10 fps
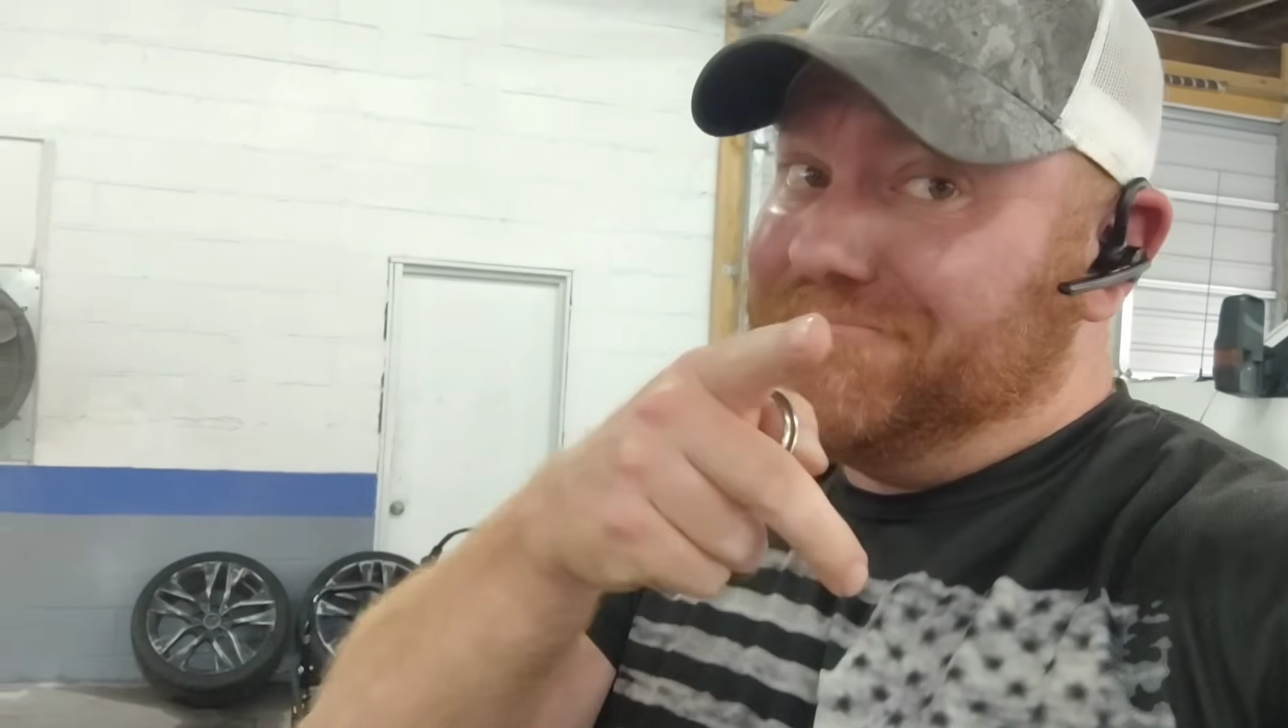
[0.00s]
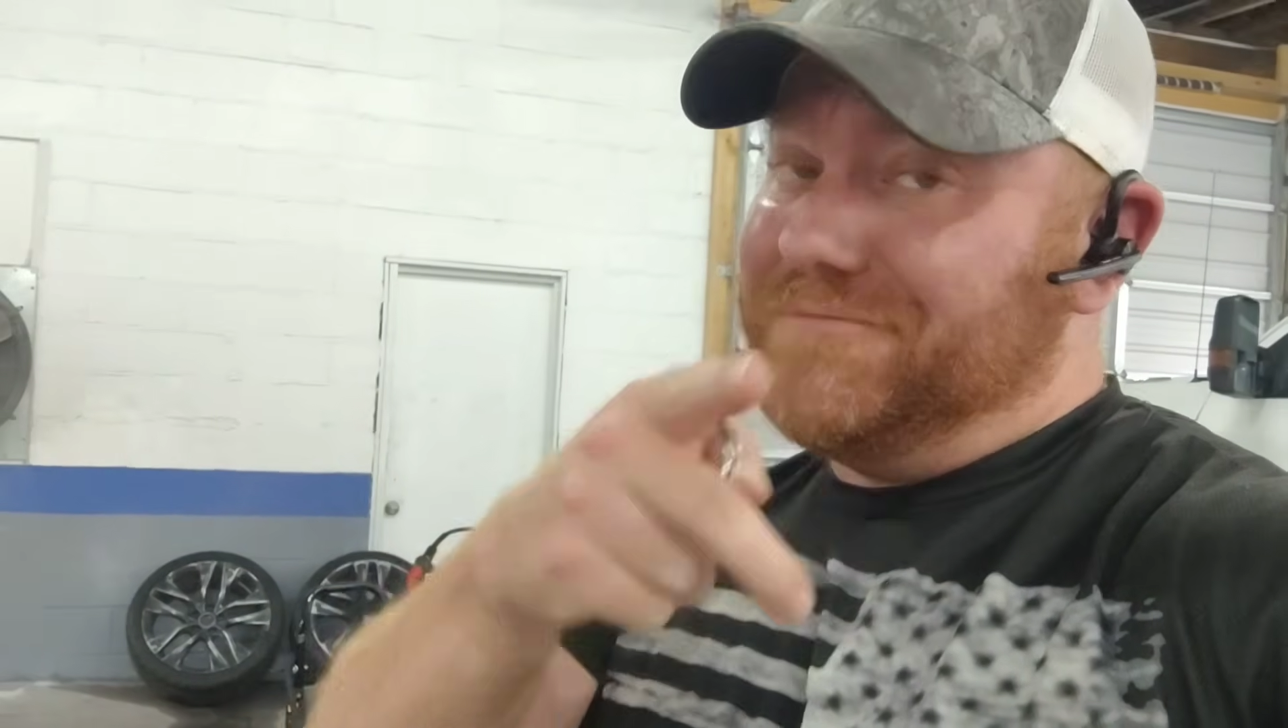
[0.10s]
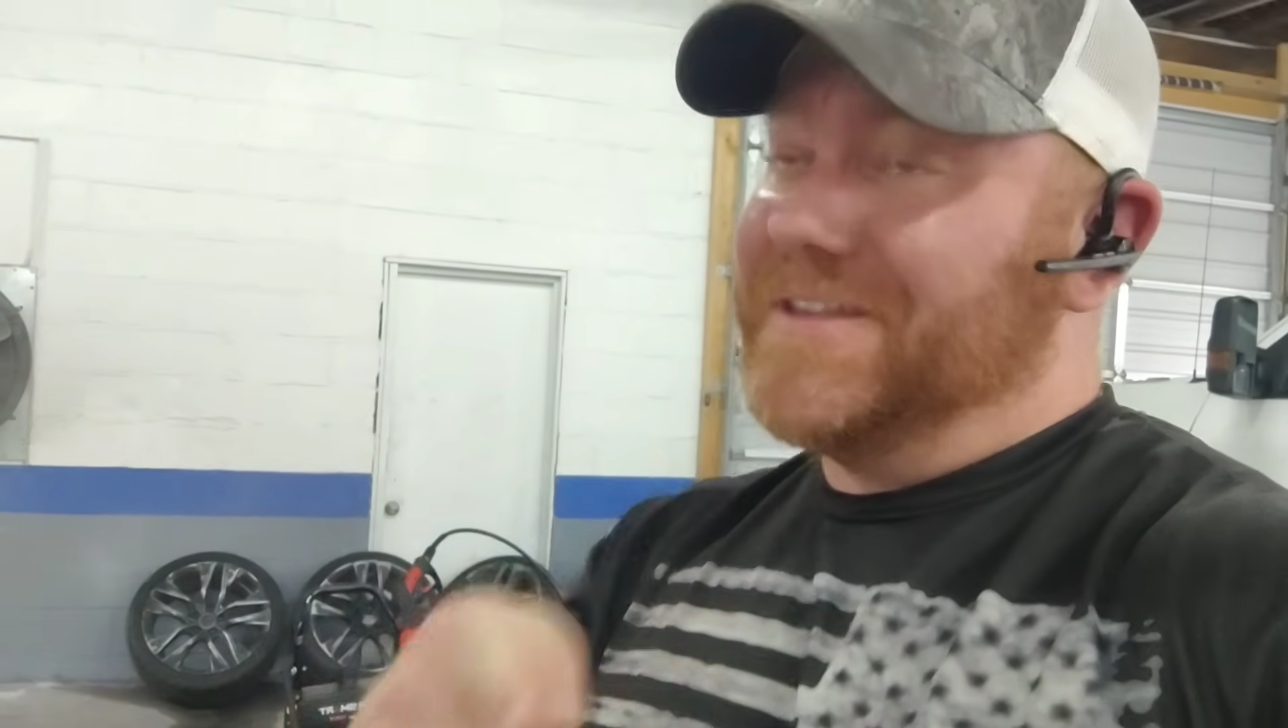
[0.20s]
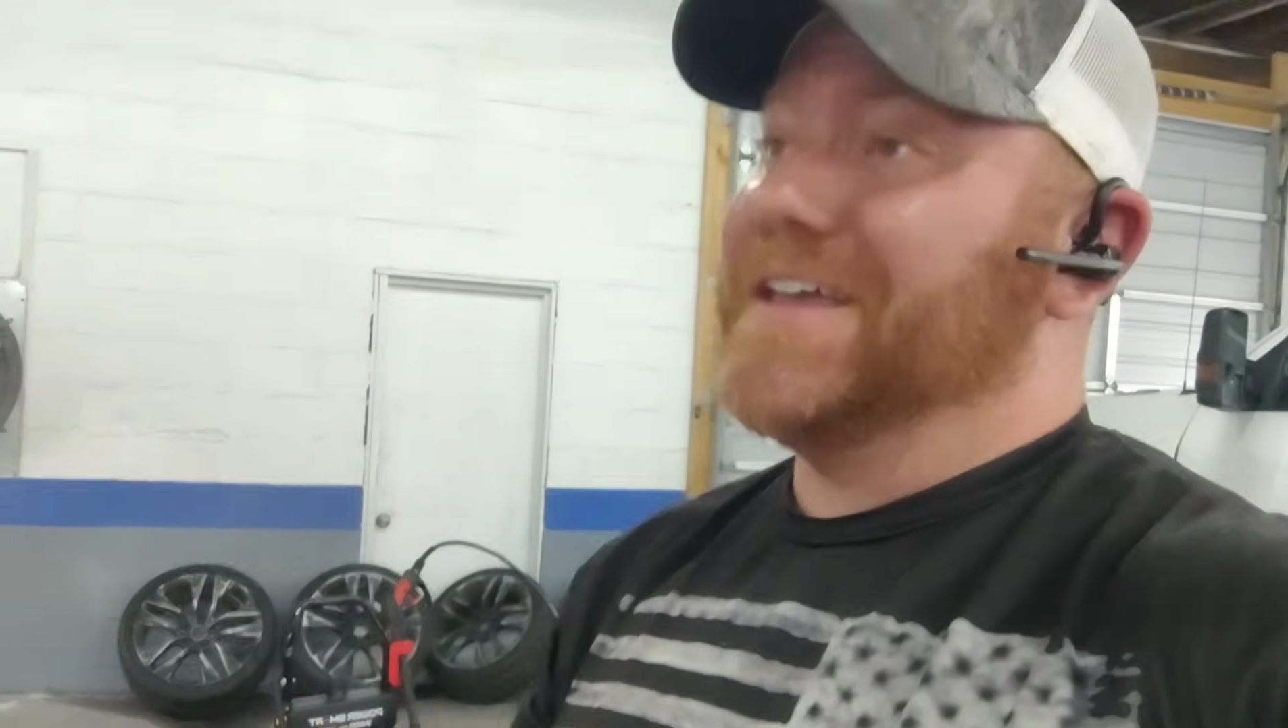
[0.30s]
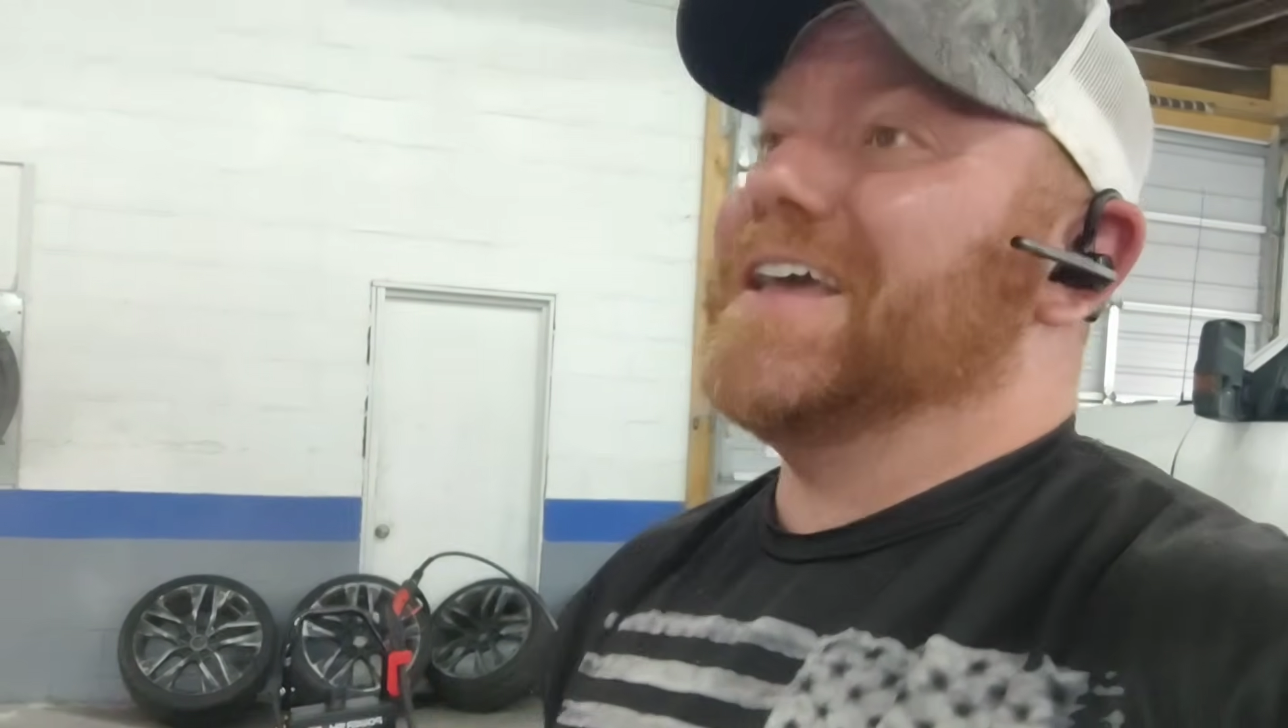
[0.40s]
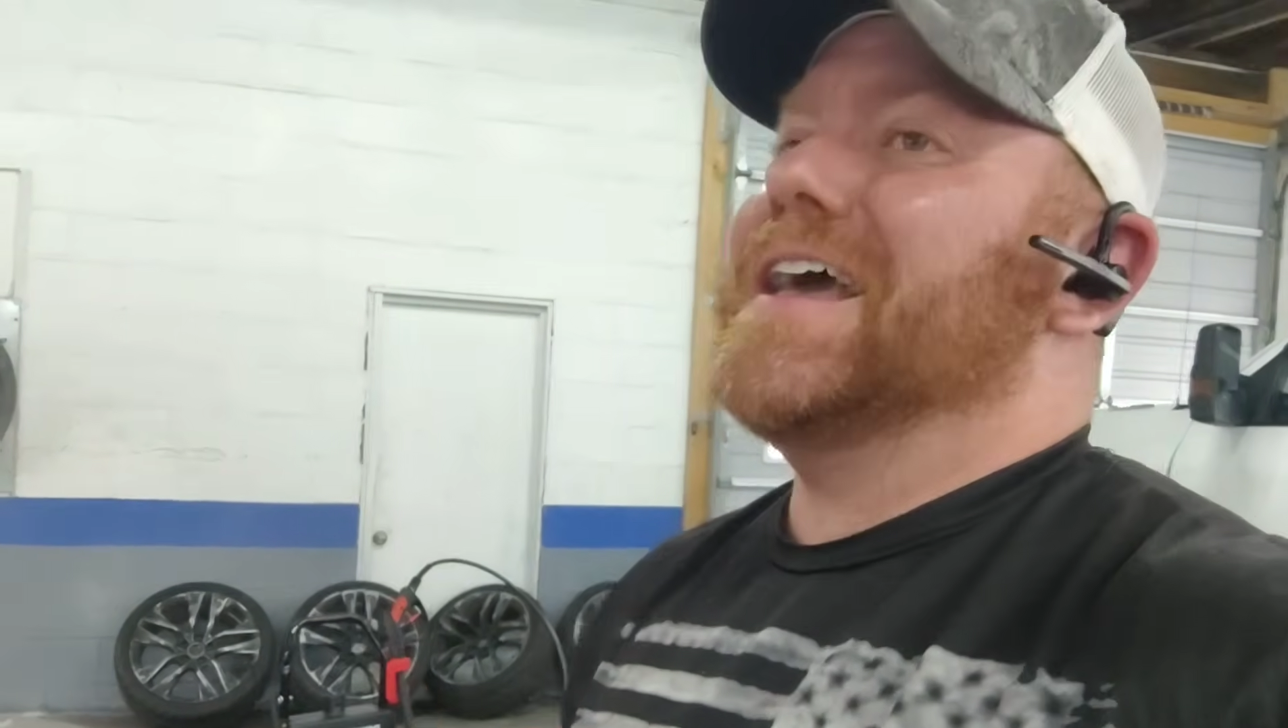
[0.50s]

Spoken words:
Did